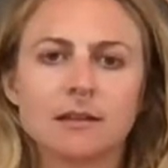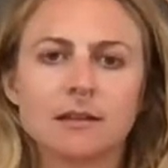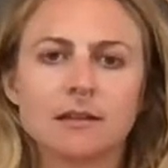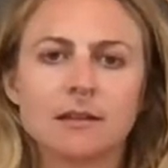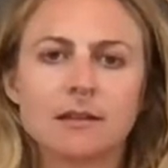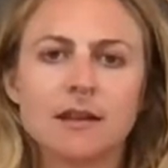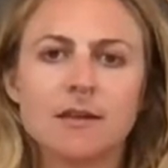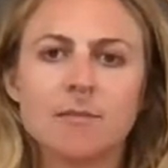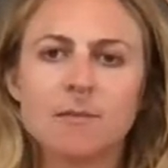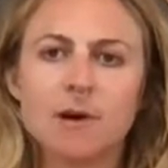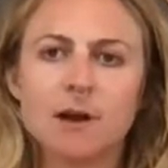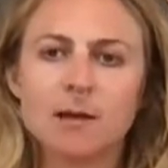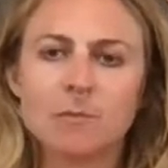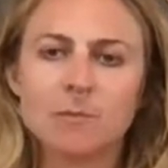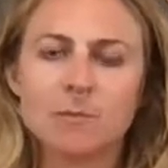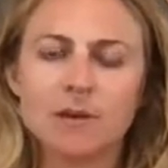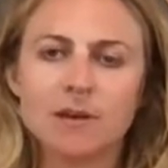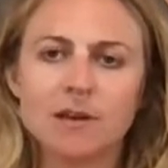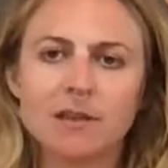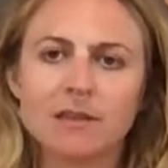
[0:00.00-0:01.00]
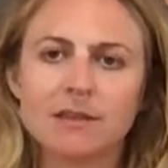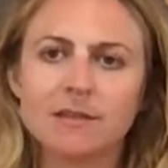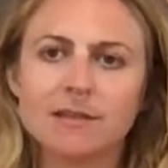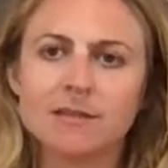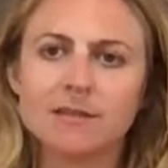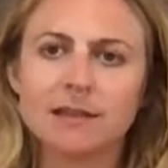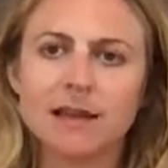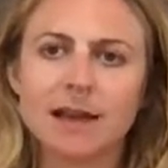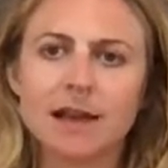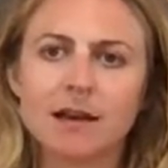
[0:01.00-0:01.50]
There might be other
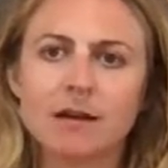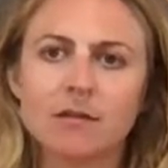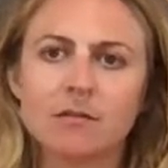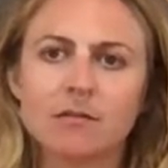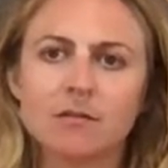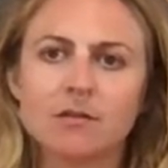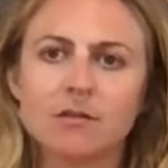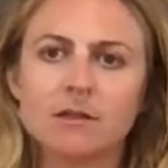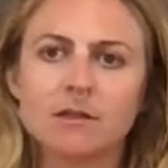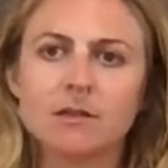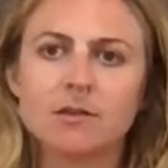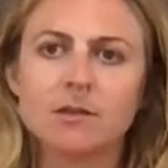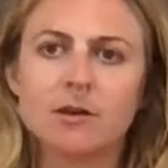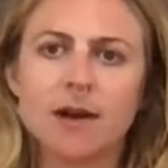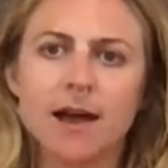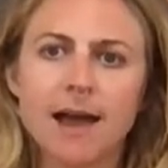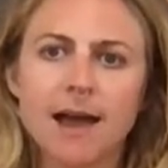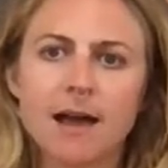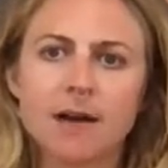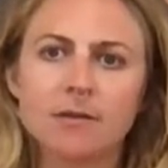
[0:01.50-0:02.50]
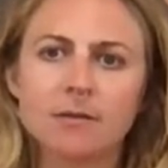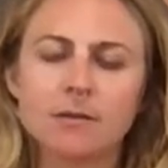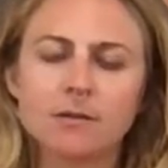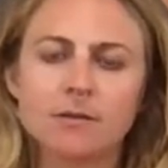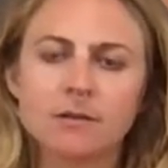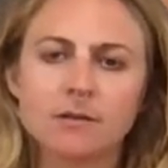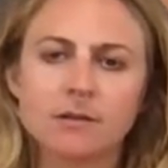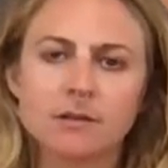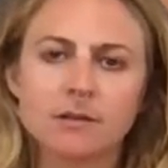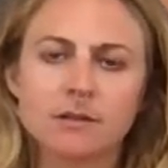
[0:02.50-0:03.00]
sounds in your
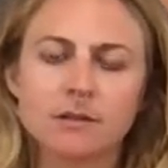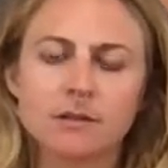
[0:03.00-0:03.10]
house.